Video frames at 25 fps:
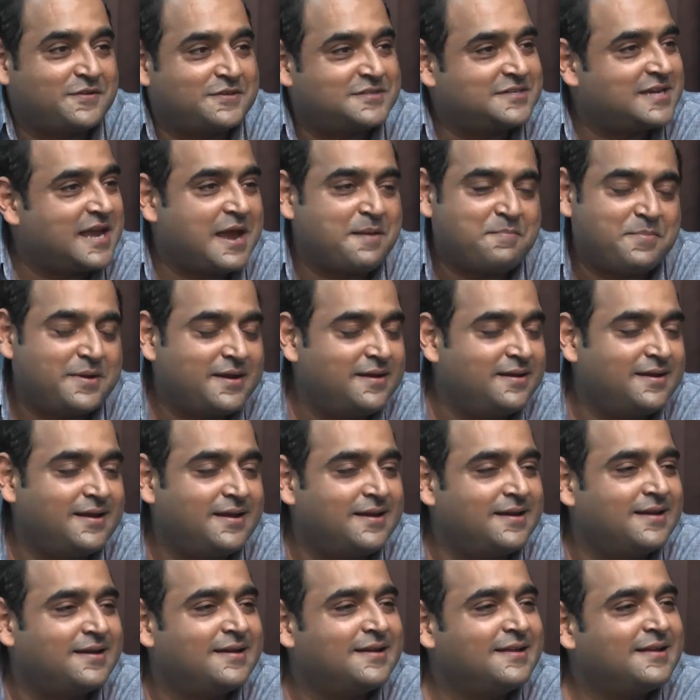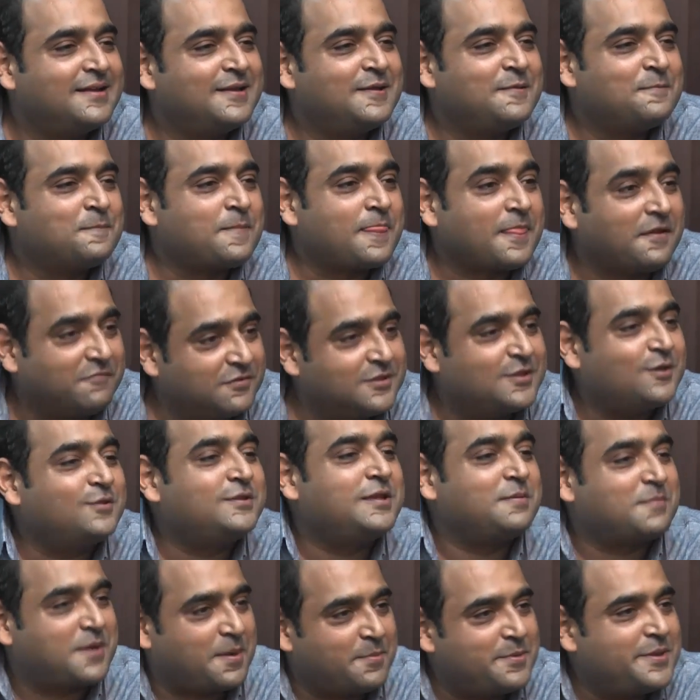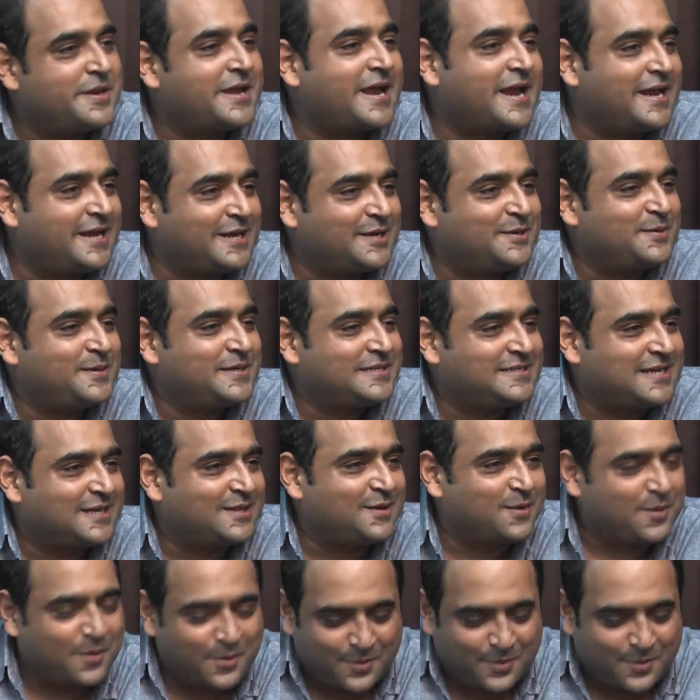which happened in a, without them communicating to each other.